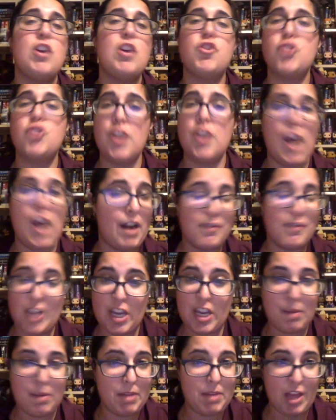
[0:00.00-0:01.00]
Should not have
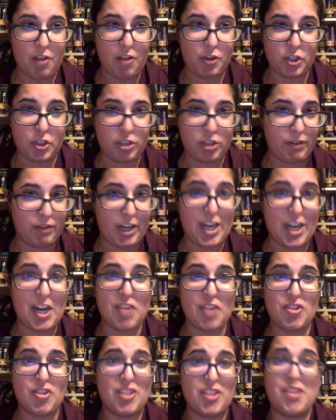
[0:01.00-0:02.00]
taken me that long to read it.
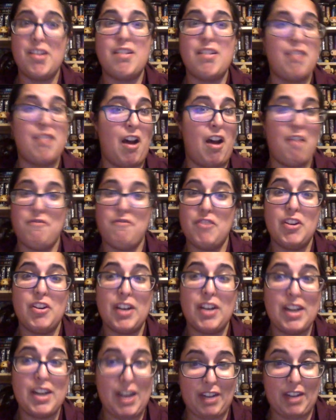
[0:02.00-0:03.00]
I just could not feel
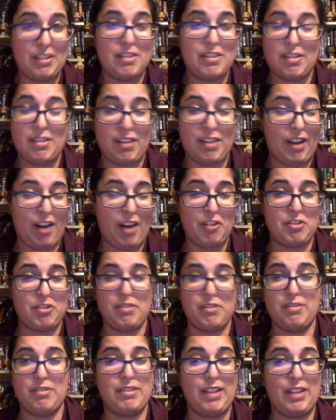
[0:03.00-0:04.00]
connected to the
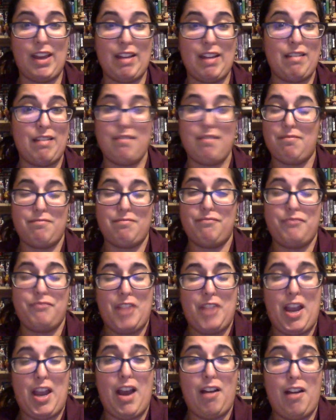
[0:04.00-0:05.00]
characters like
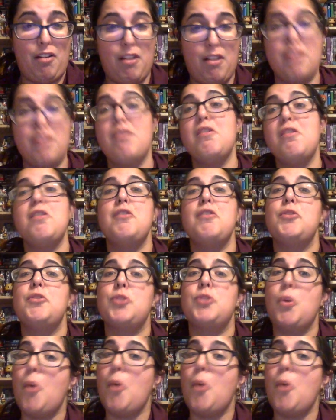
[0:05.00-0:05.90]
at all. So